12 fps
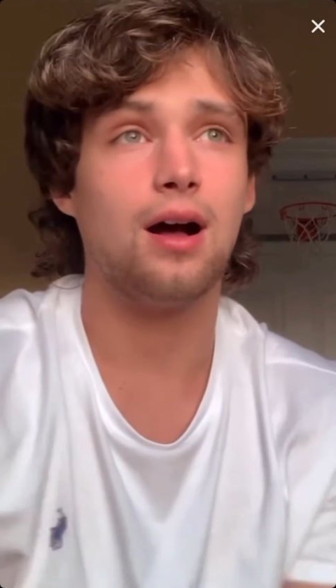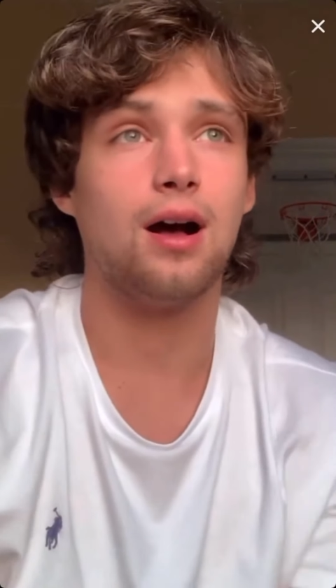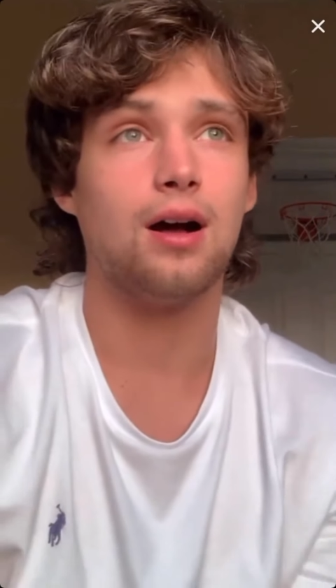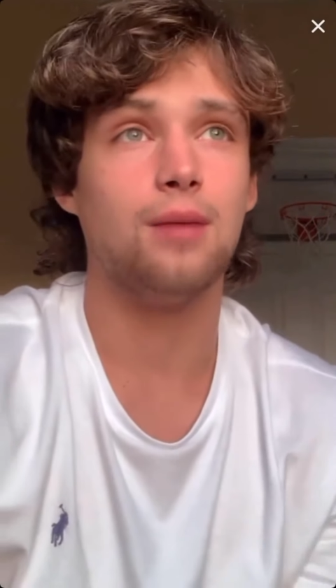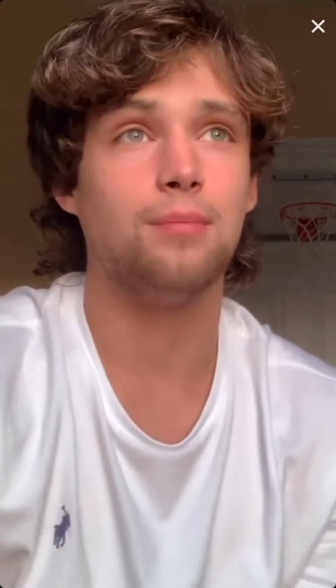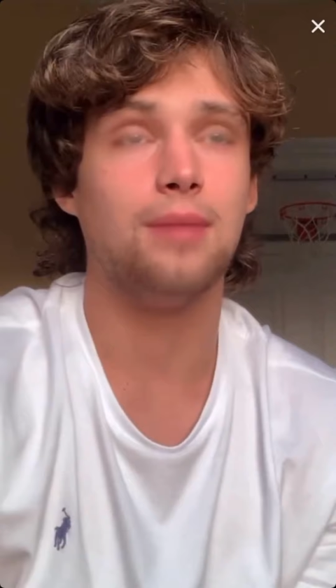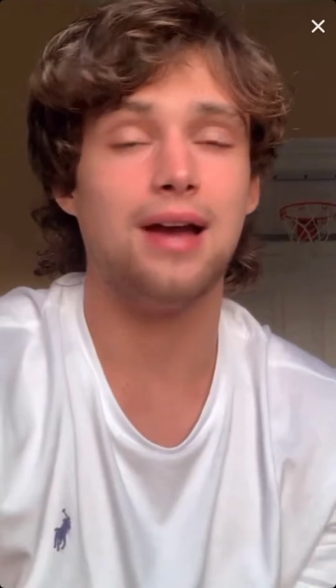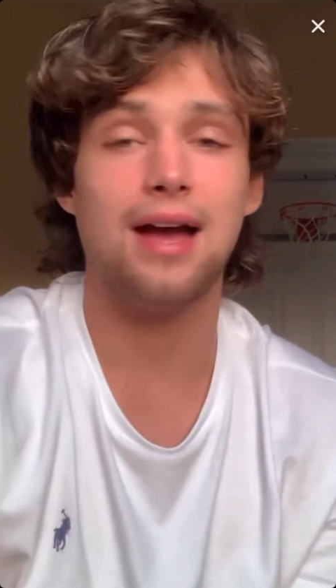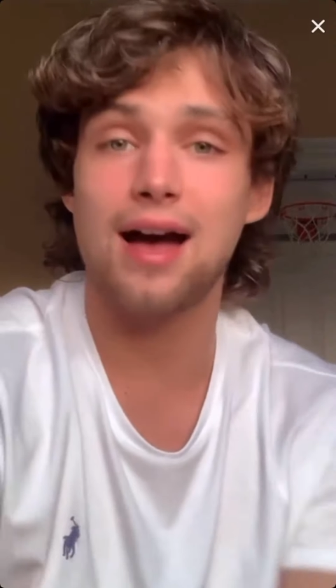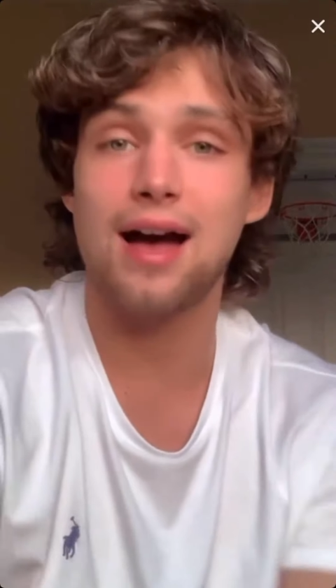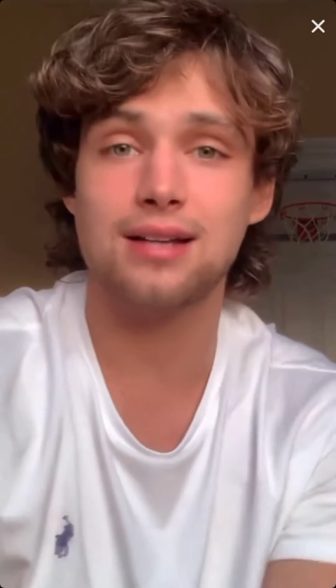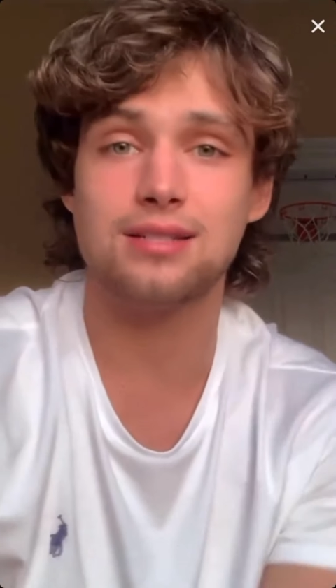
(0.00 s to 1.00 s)
my
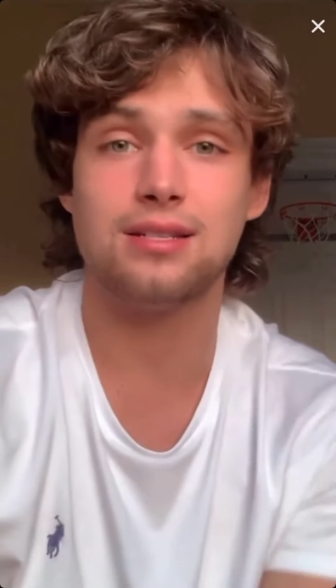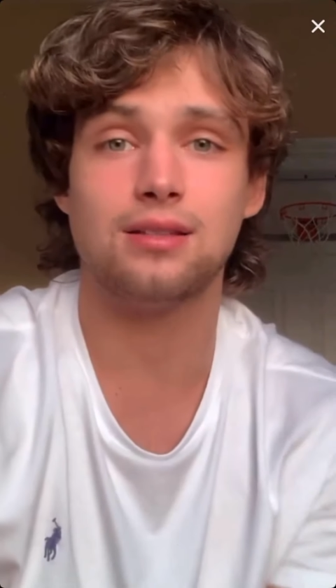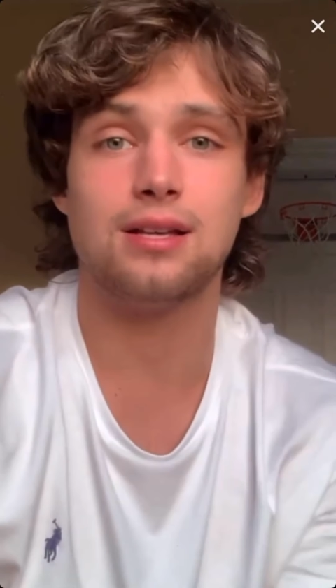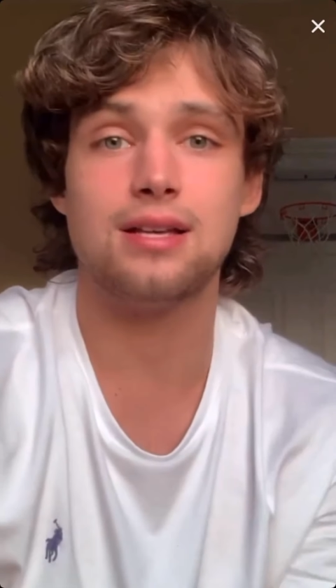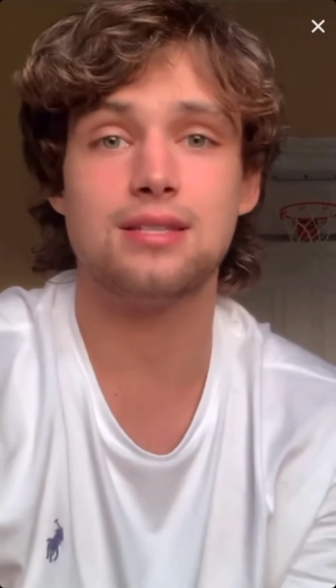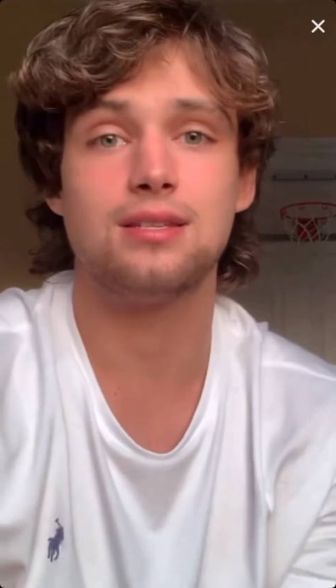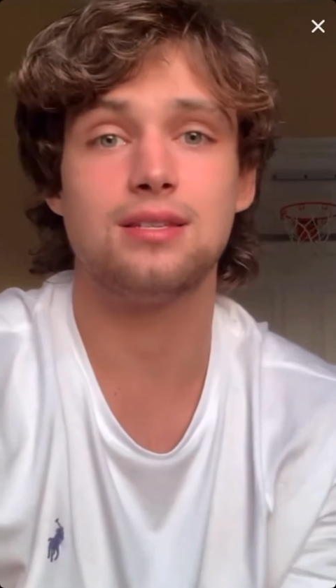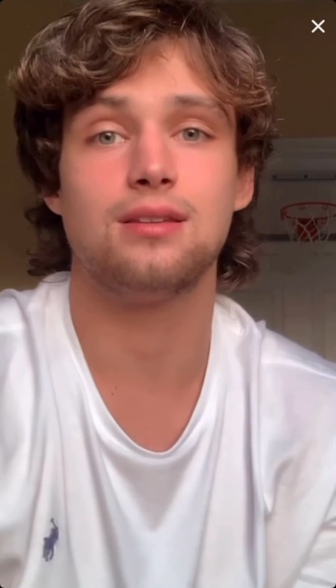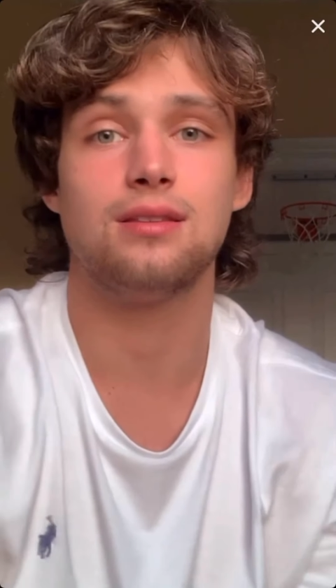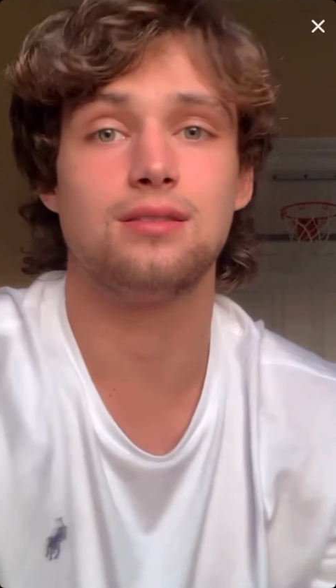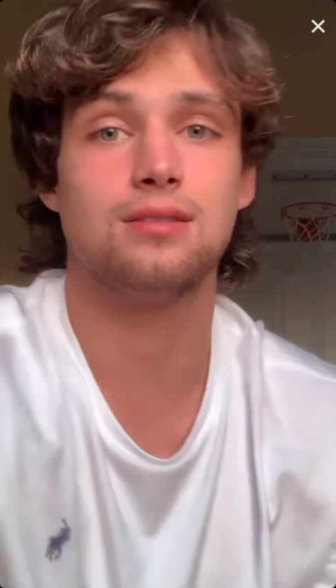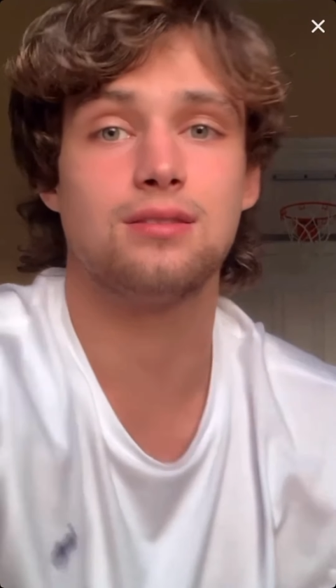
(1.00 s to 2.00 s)
acting
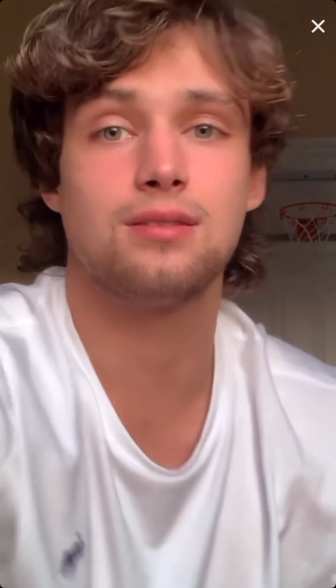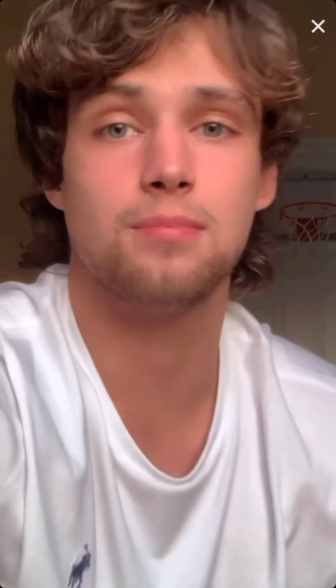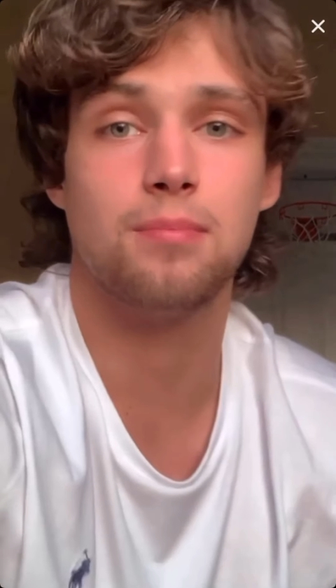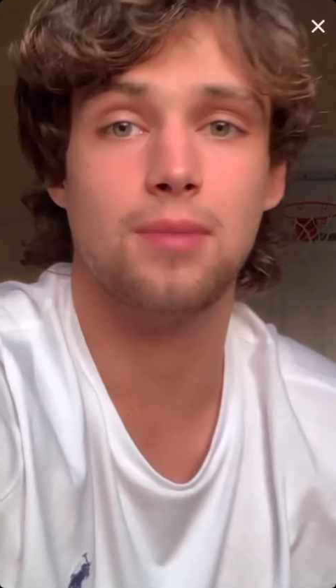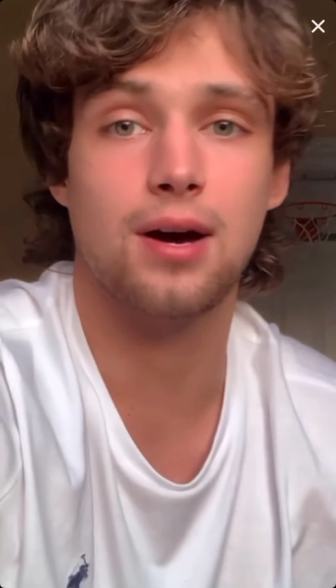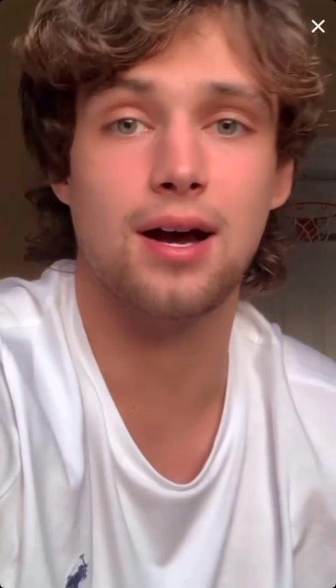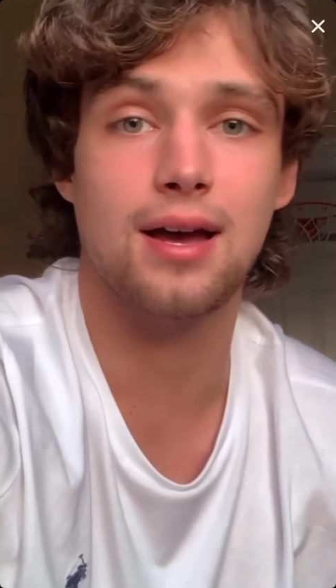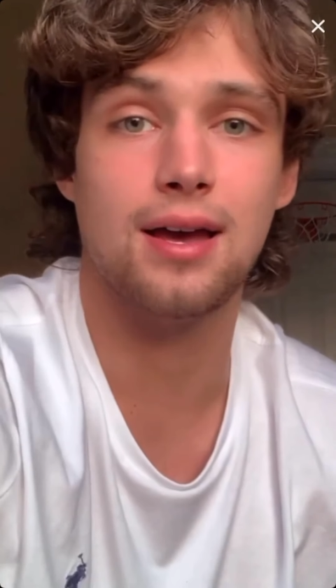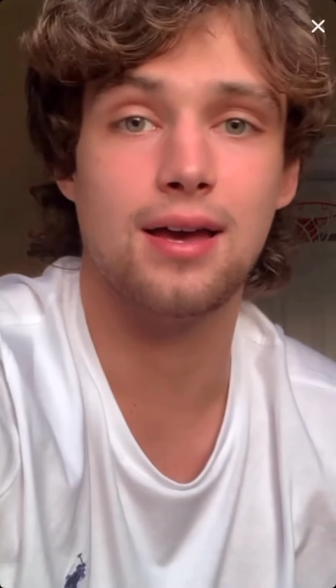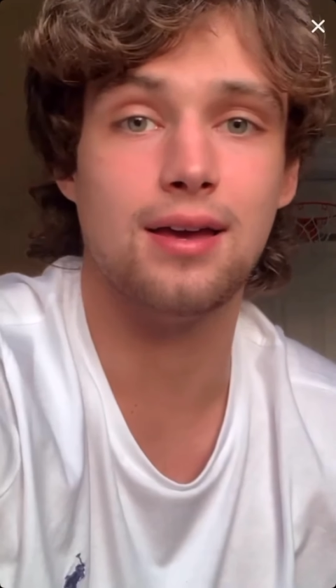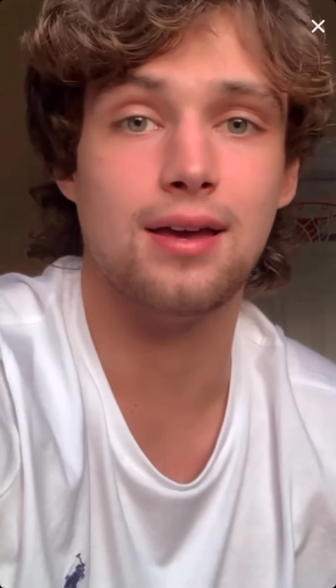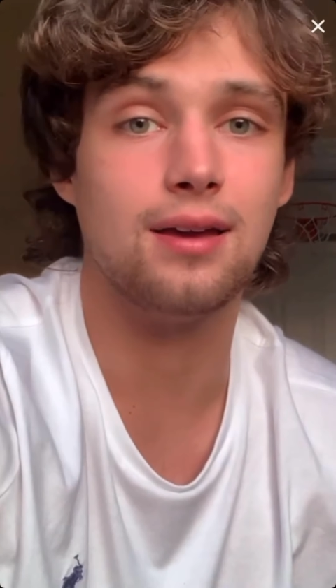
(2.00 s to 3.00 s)
lessons,
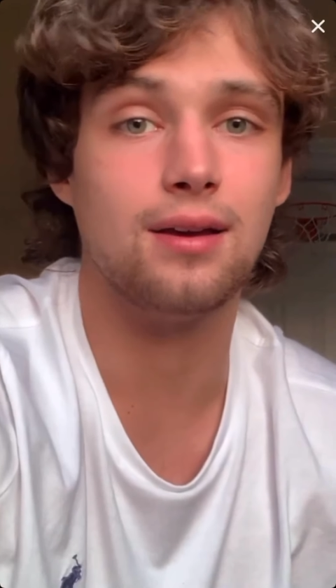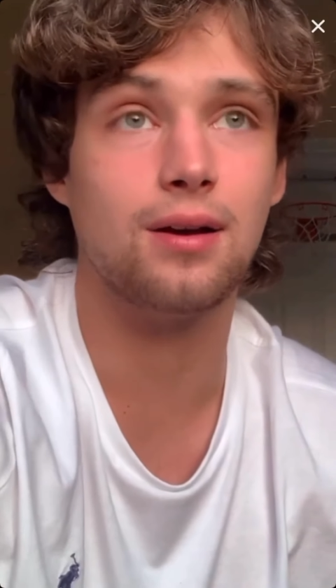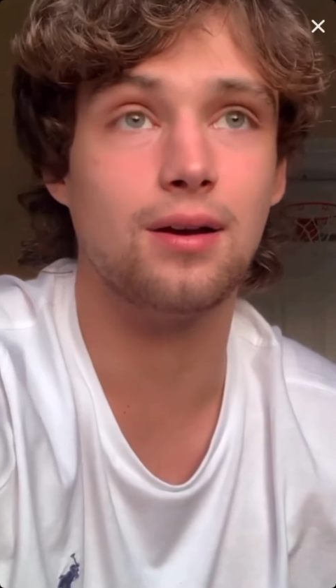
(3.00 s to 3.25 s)
my